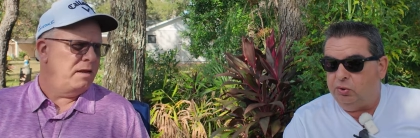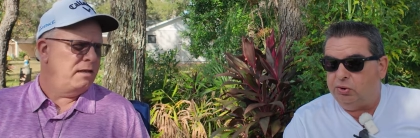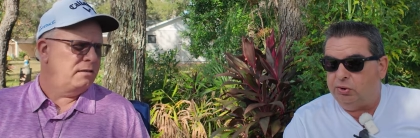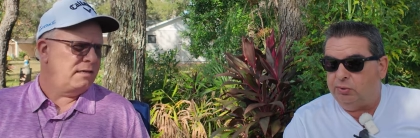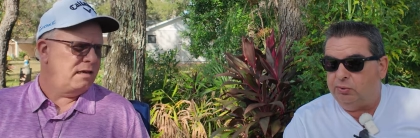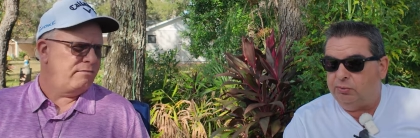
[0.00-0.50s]
Speaker 1: used
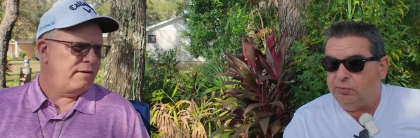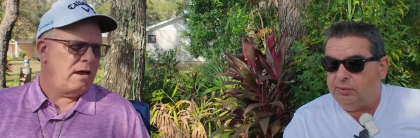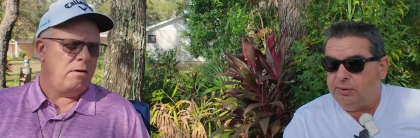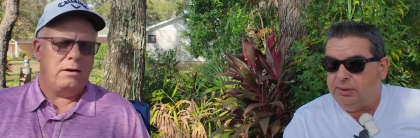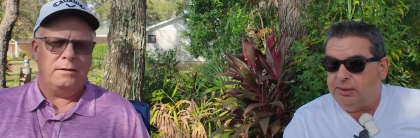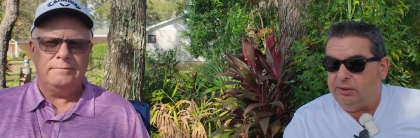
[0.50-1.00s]
minutes, to, half
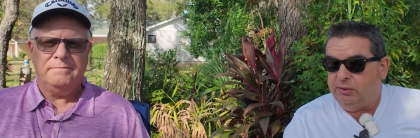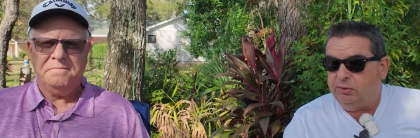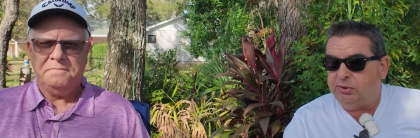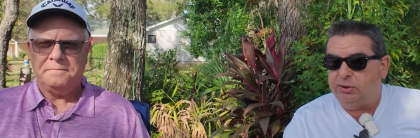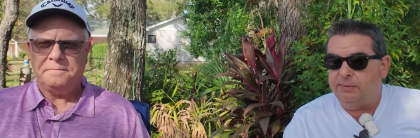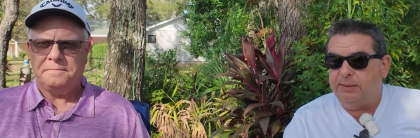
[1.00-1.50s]
hour.
Speaker 2: It
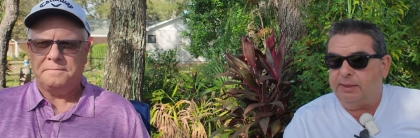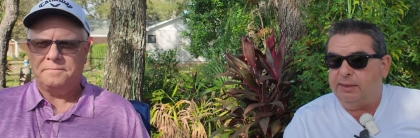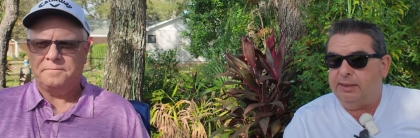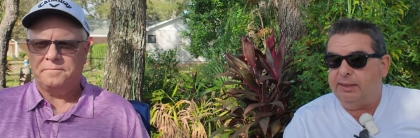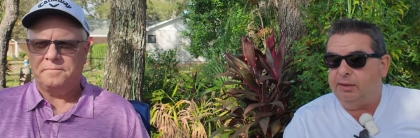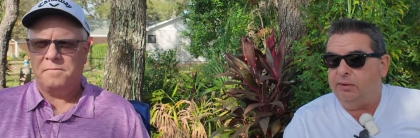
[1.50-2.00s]
used to,
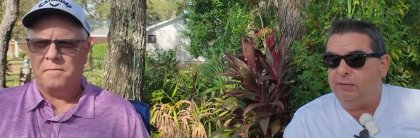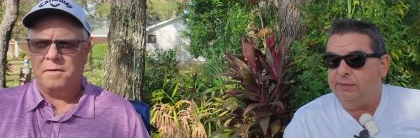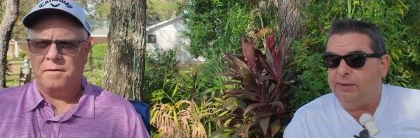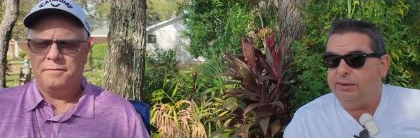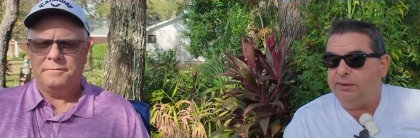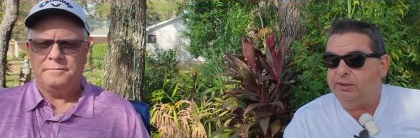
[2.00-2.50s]
but like
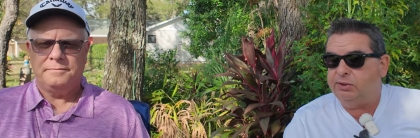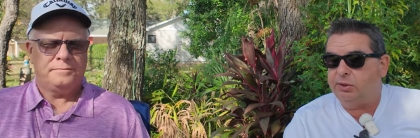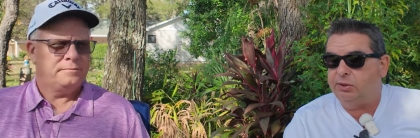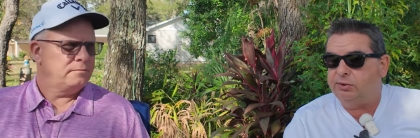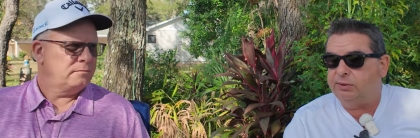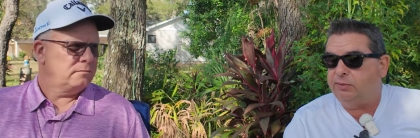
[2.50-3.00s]
over there on the East
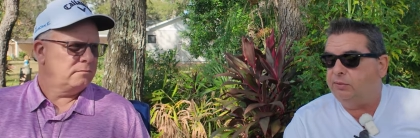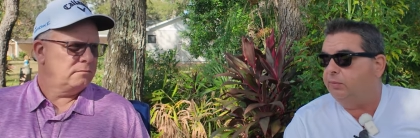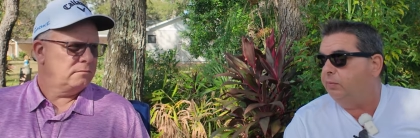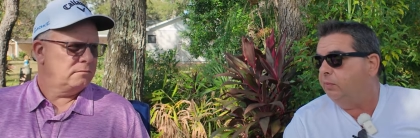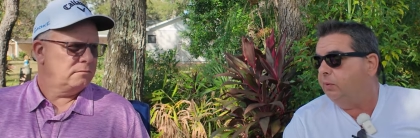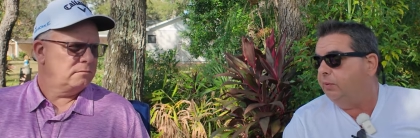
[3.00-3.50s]
Coast, it
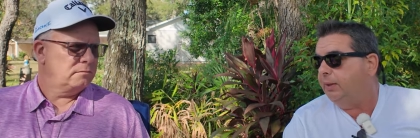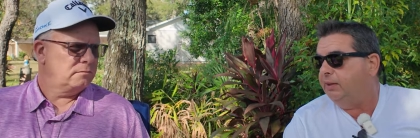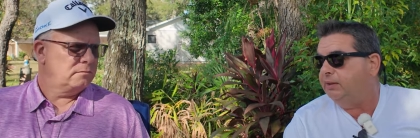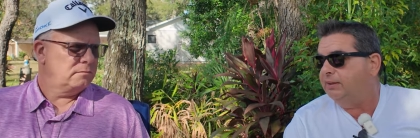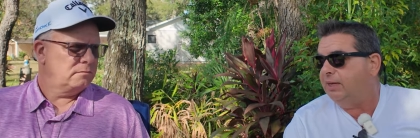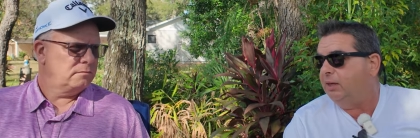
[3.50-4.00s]
would, would
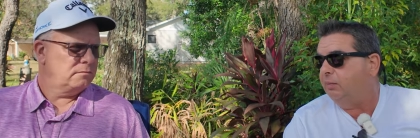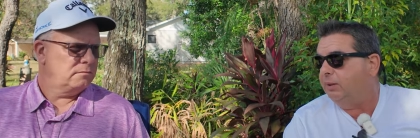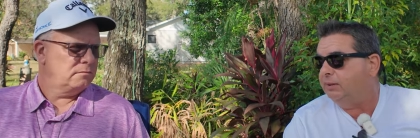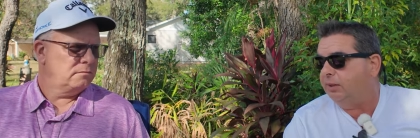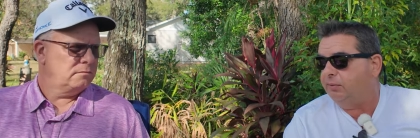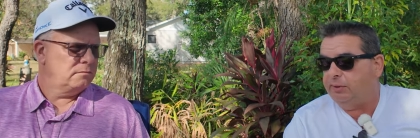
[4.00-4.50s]
rain
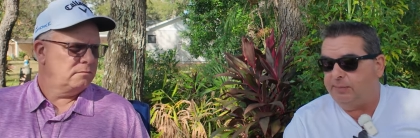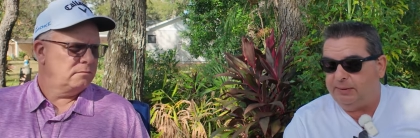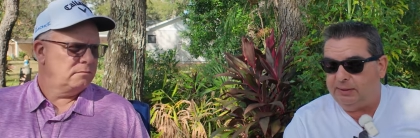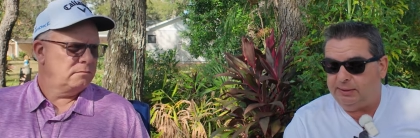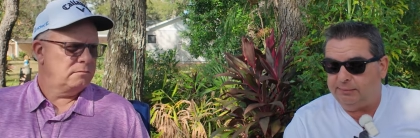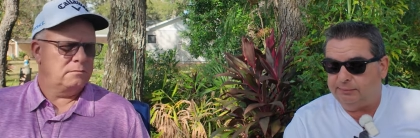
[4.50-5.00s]
sideways at 3
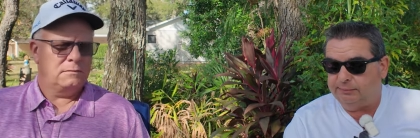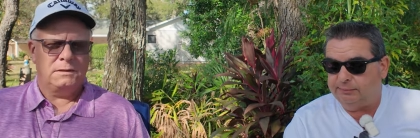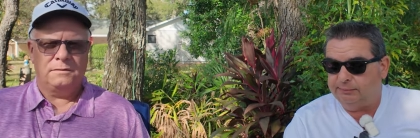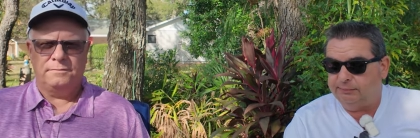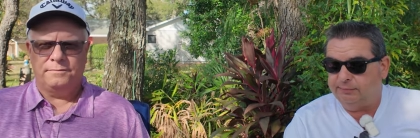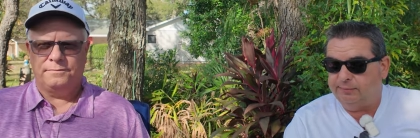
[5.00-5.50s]
p.m.
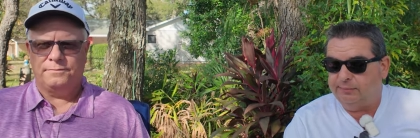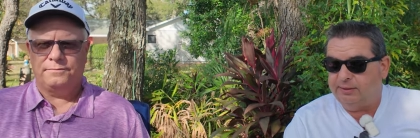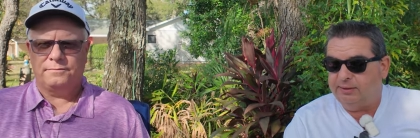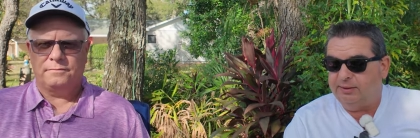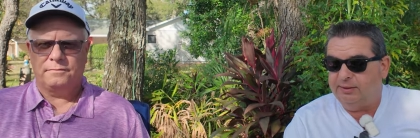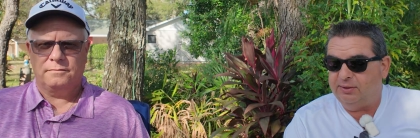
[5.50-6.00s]
Yeah.
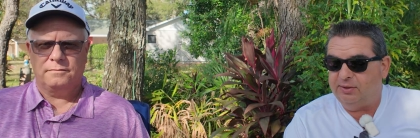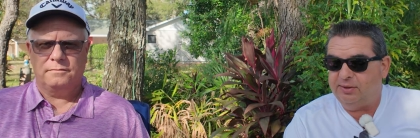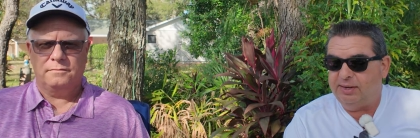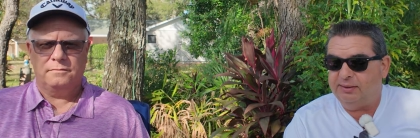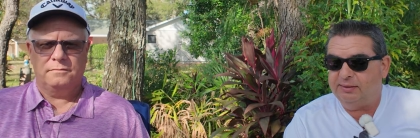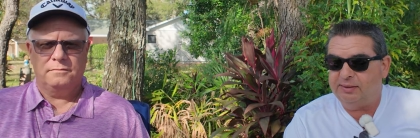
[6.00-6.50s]
All
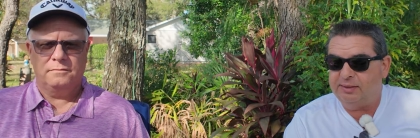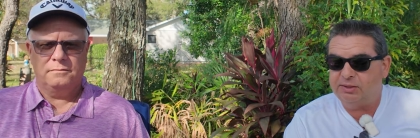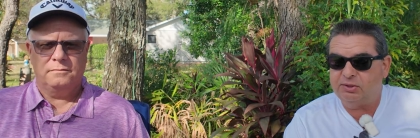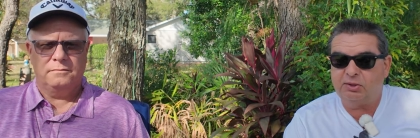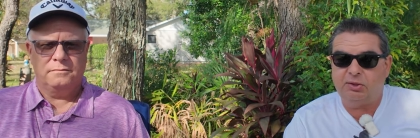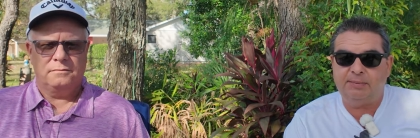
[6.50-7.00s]
right,
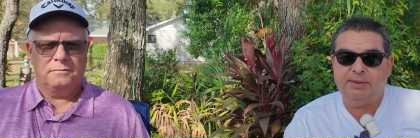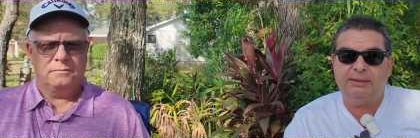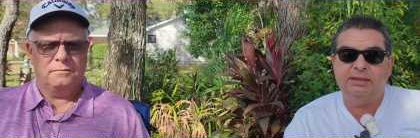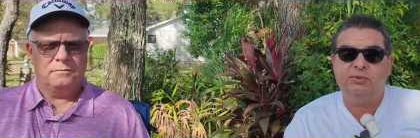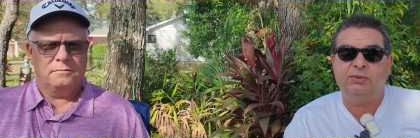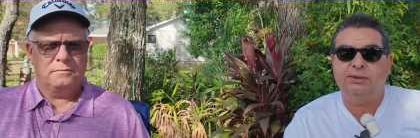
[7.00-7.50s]
let's talk
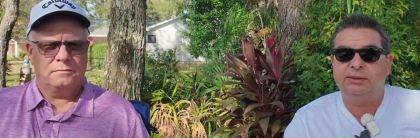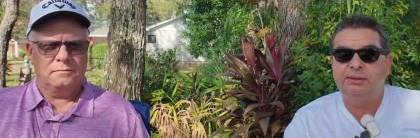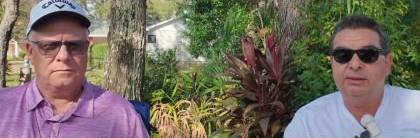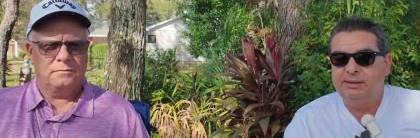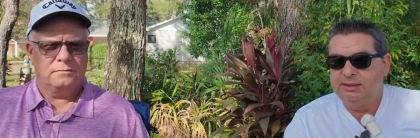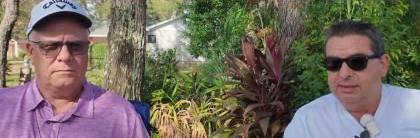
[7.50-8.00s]
about this one.
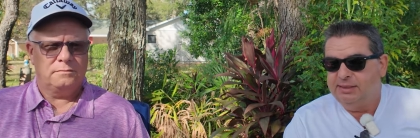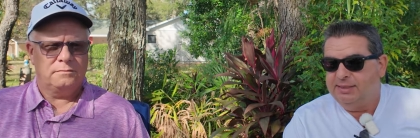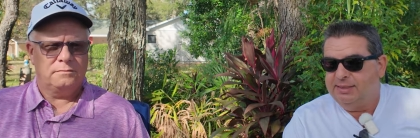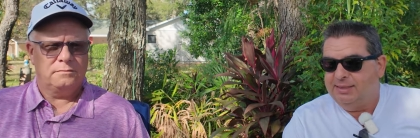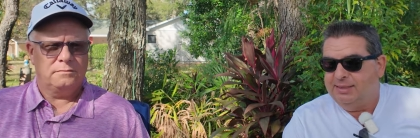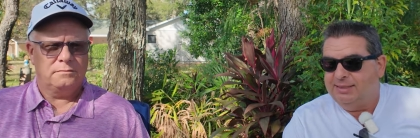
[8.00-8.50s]

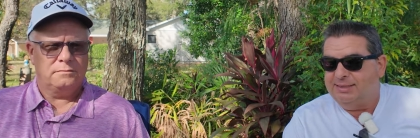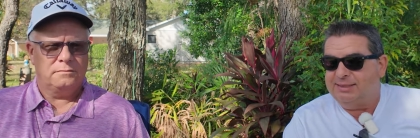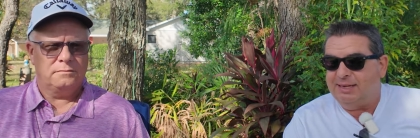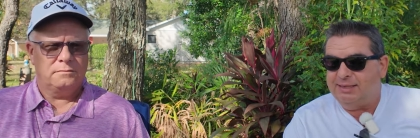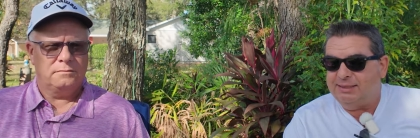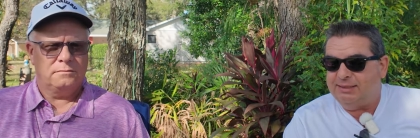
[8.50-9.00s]

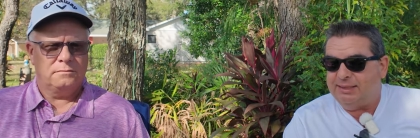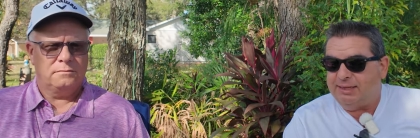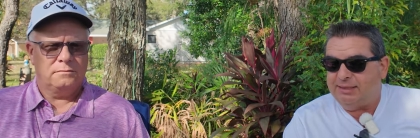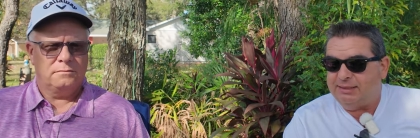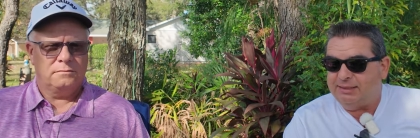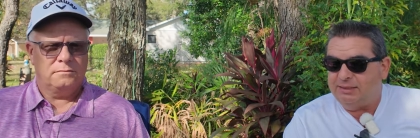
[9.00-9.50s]

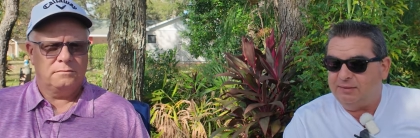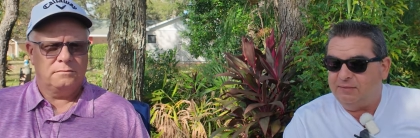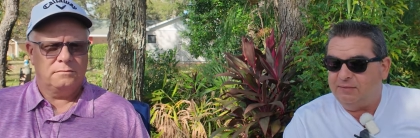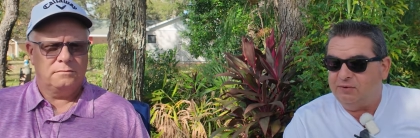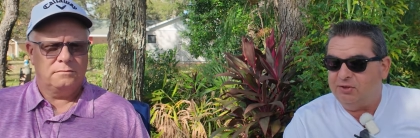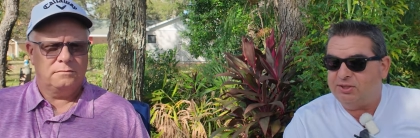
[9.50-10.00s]
Sunsets
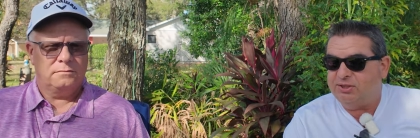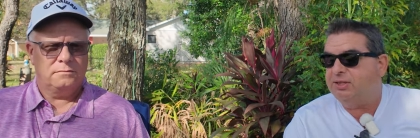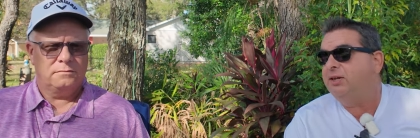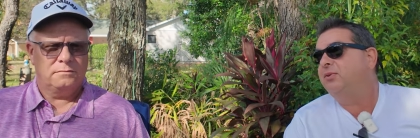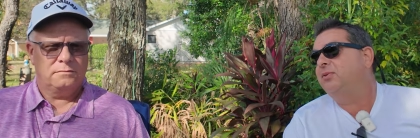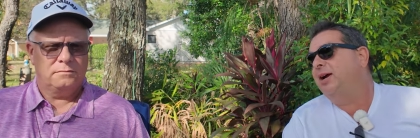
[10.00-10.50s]
versus
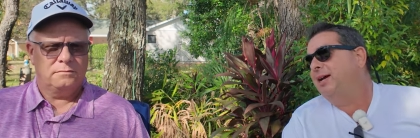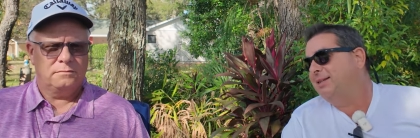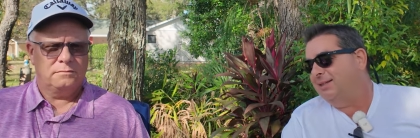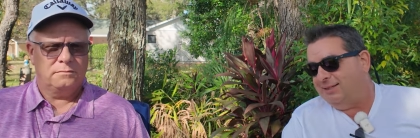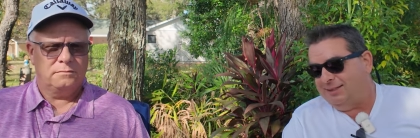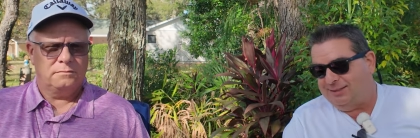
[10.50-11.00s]

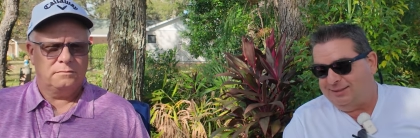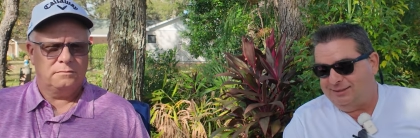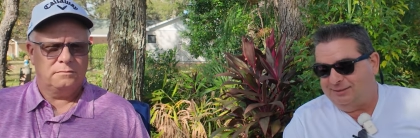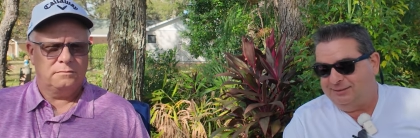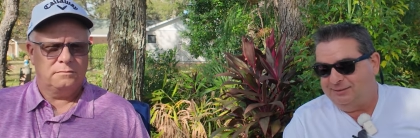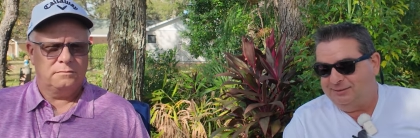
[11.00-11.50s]
sunrises.